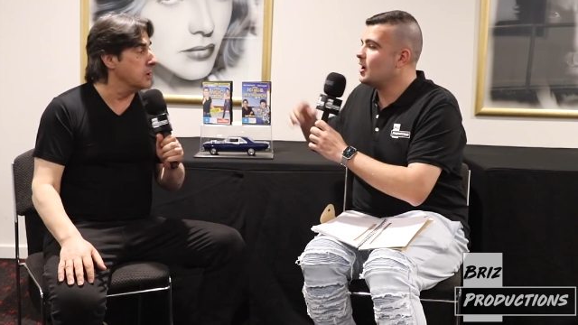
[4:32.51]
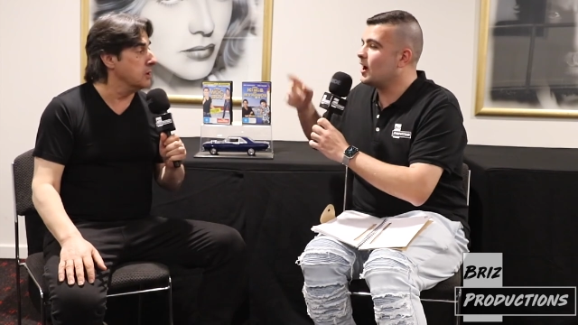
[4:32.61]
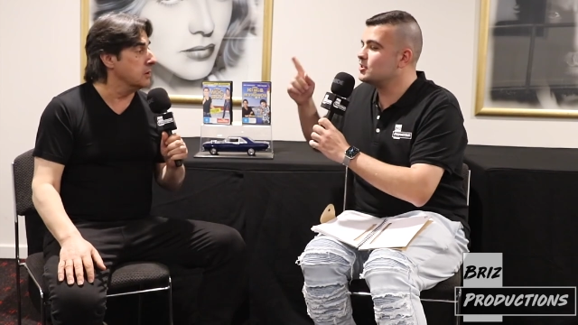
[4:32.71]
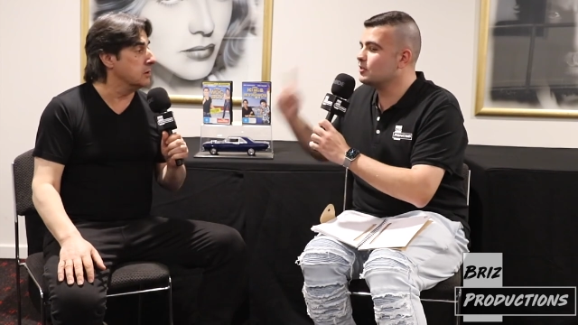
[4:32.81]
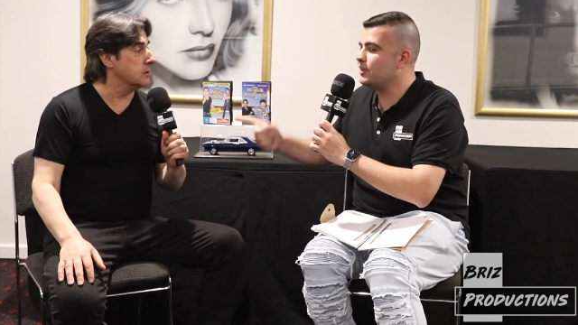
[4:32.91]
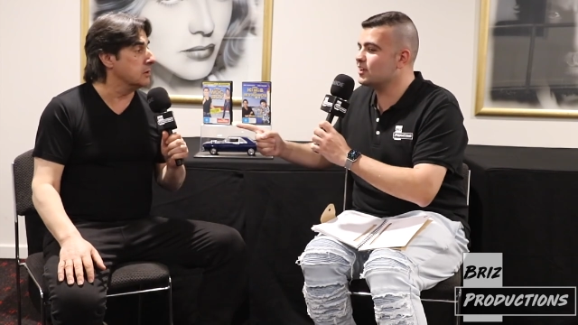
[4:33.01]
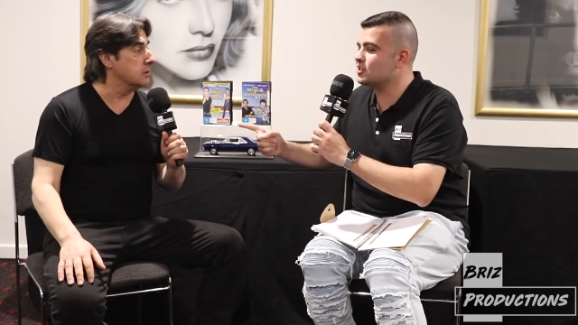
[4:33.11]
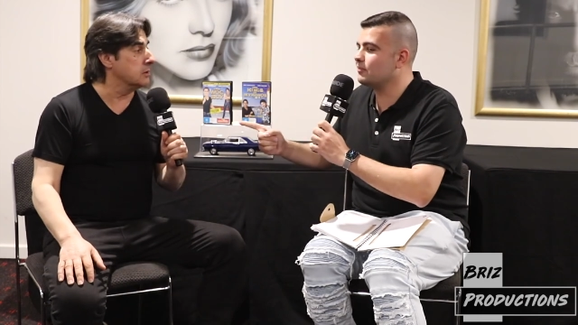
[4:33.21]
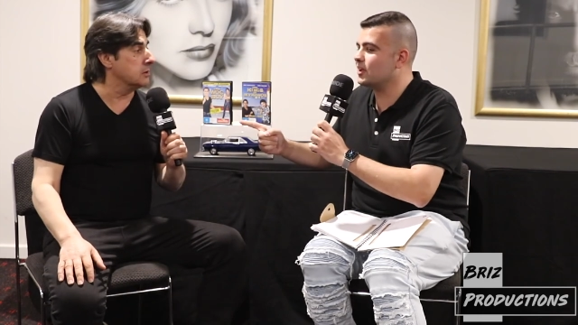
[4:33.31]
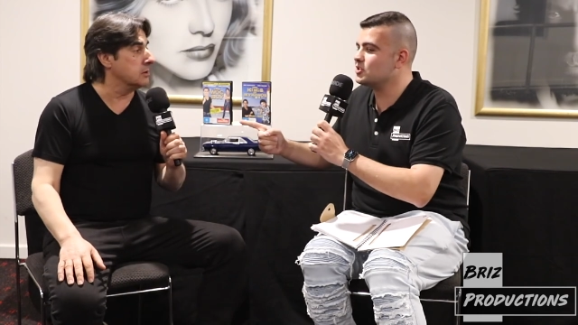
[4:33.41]
Speaker 1: Until next
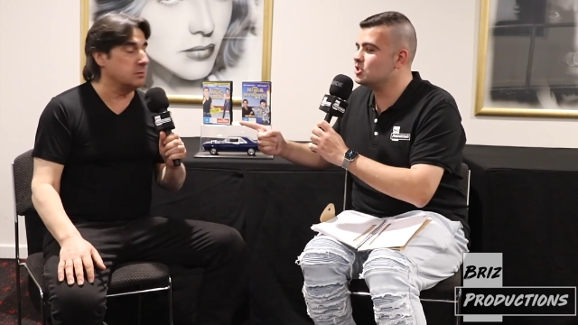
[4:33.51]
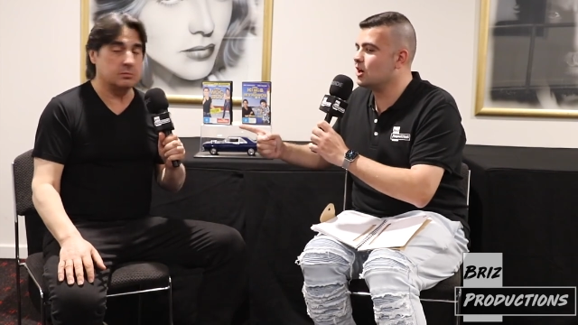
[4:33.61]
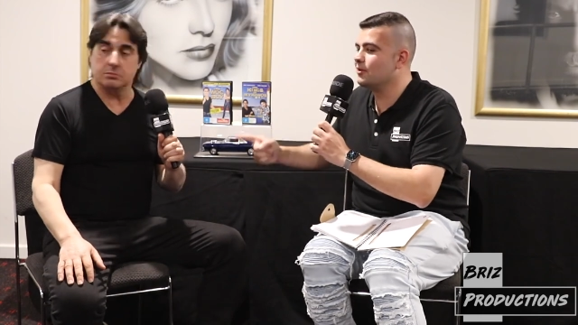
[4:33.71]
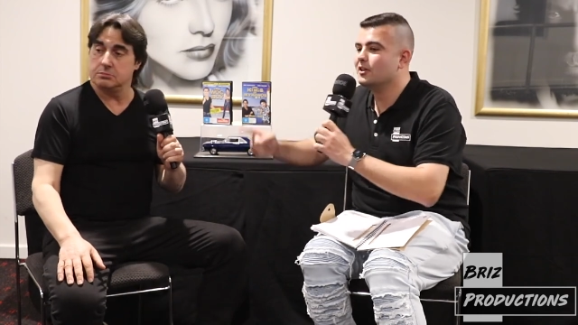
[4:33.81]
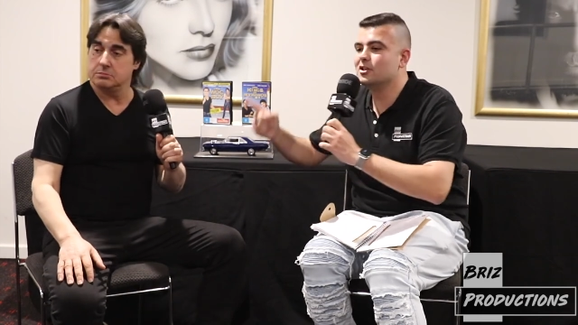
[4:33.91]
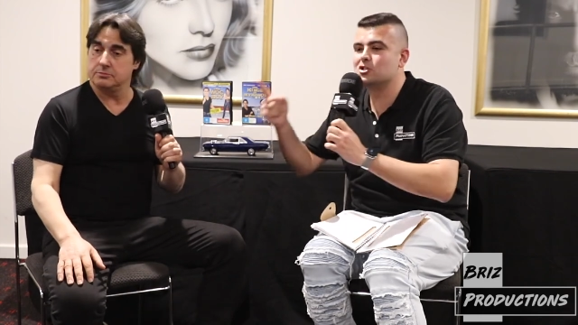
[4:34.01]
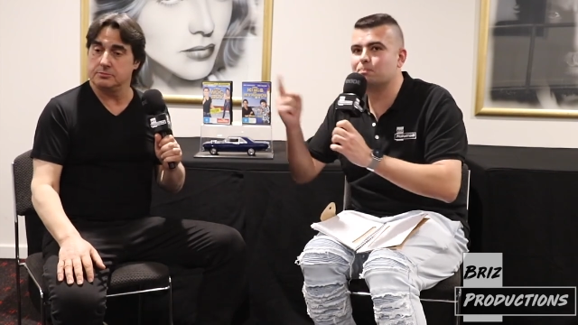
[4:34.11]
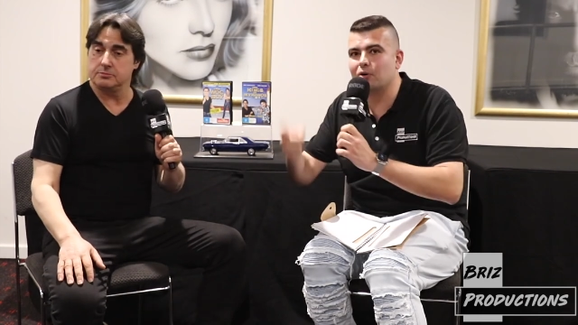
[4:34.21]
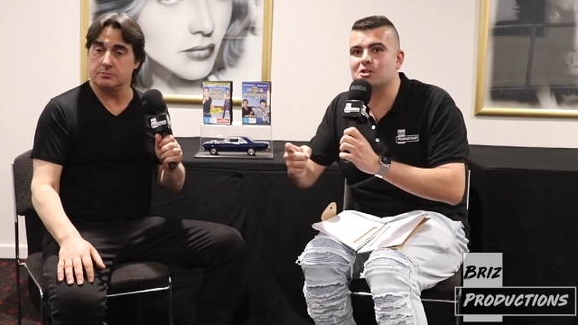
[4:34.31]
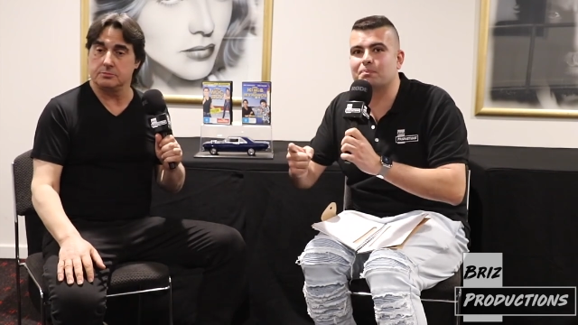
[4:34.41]
time, ladies and gentlemen, this is
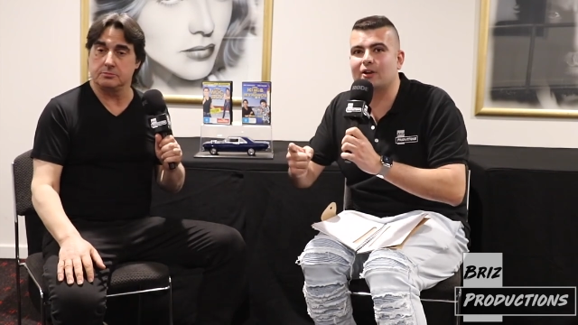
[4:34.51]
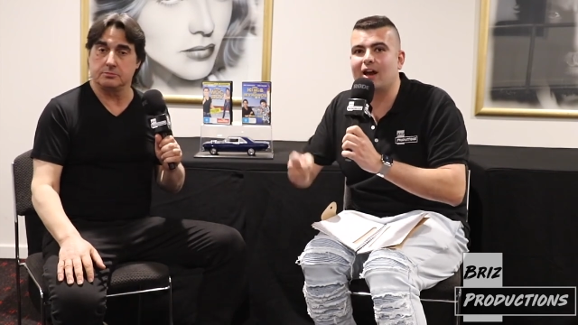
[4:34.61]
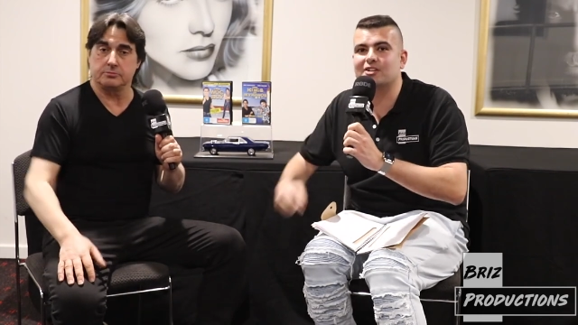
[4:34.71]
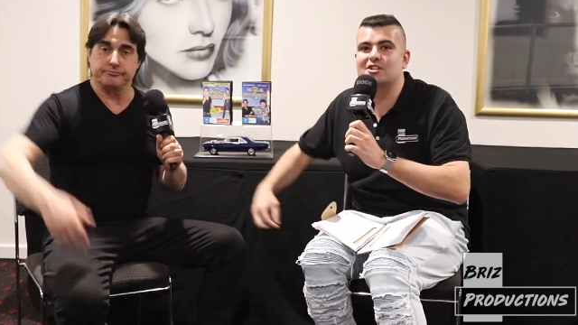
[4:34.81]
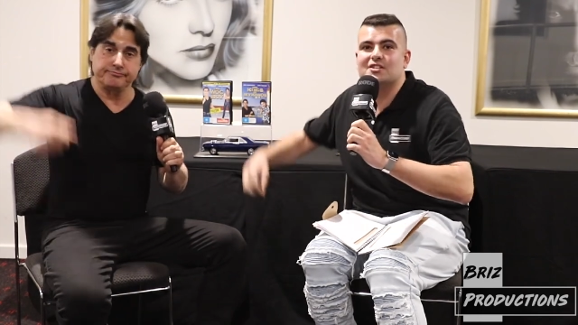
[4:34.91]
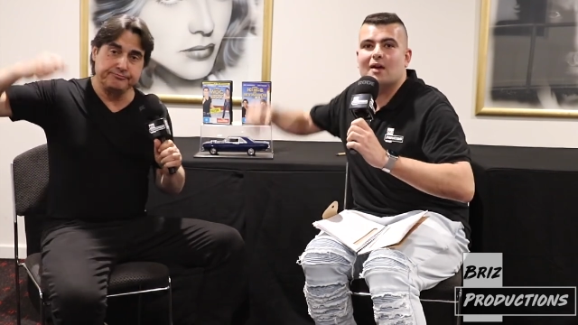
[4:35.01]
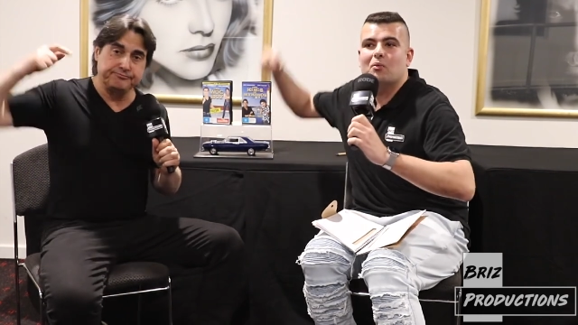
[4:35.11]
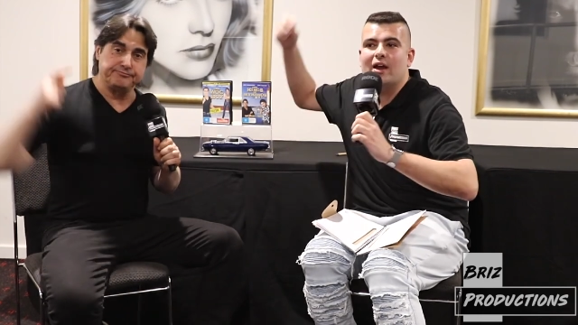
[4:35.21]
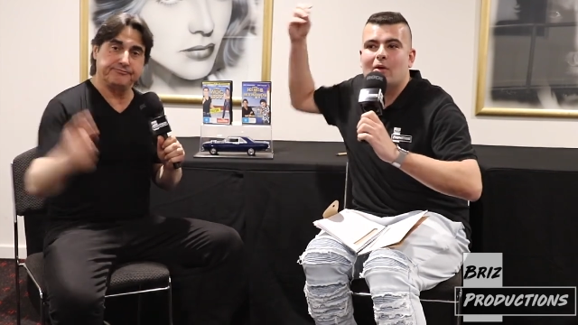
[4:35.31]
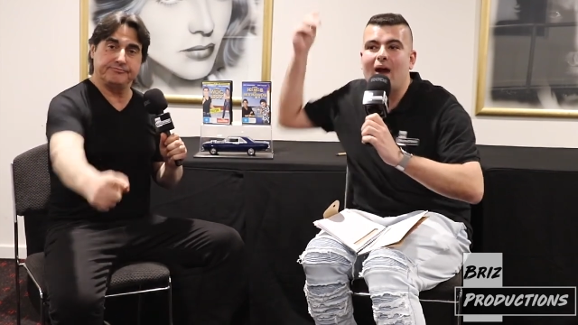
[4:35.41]
Briz Productions, and
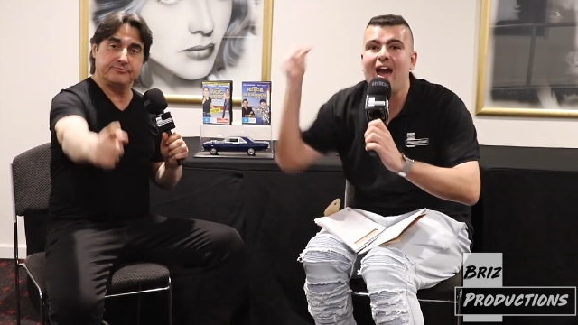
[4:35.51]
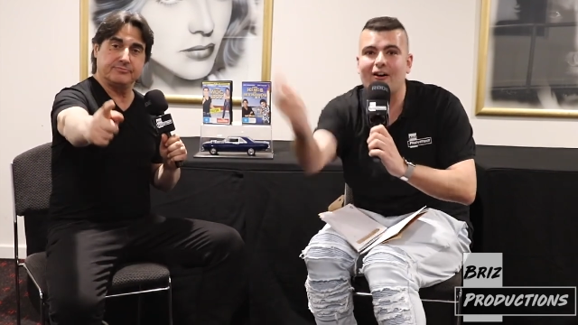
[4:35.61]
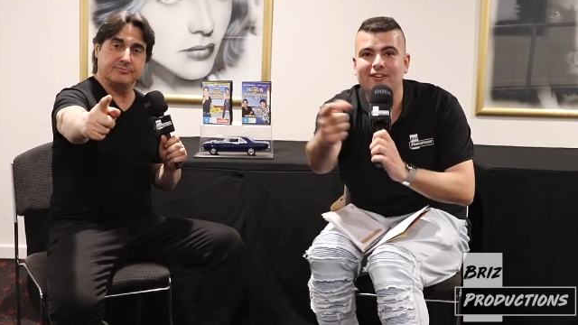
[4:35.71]
we are out